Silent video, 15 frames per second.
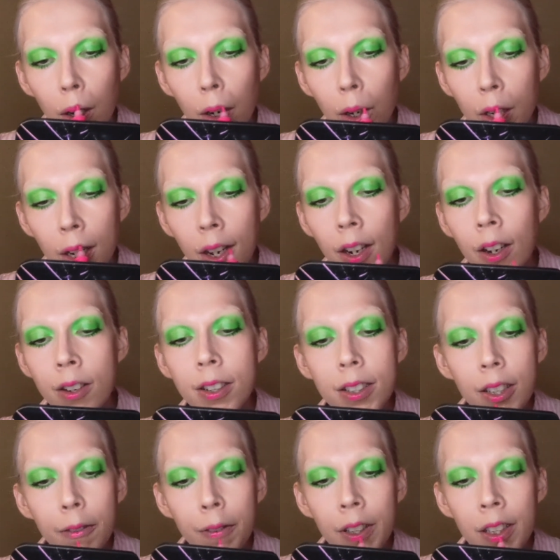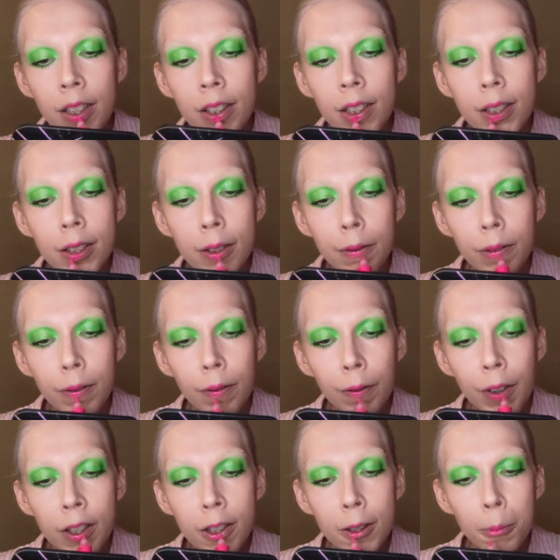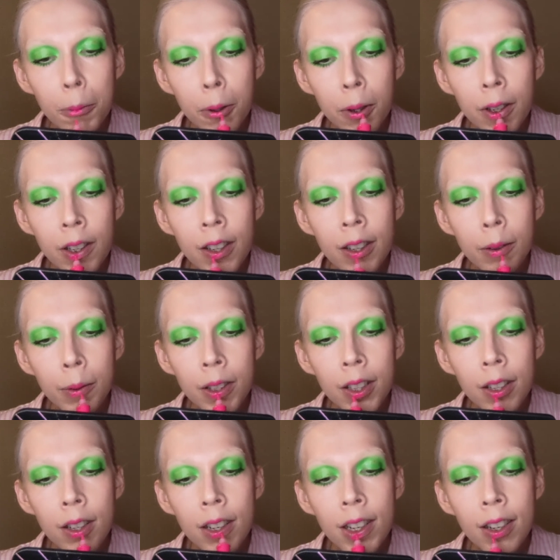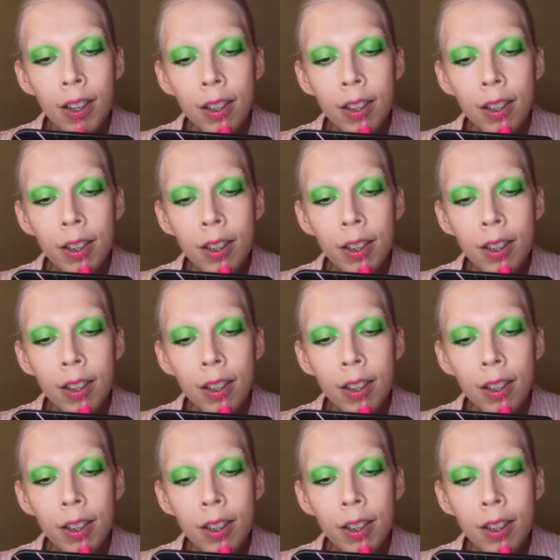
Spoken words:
Yeah, I honestly feel like this fits more in with the neon,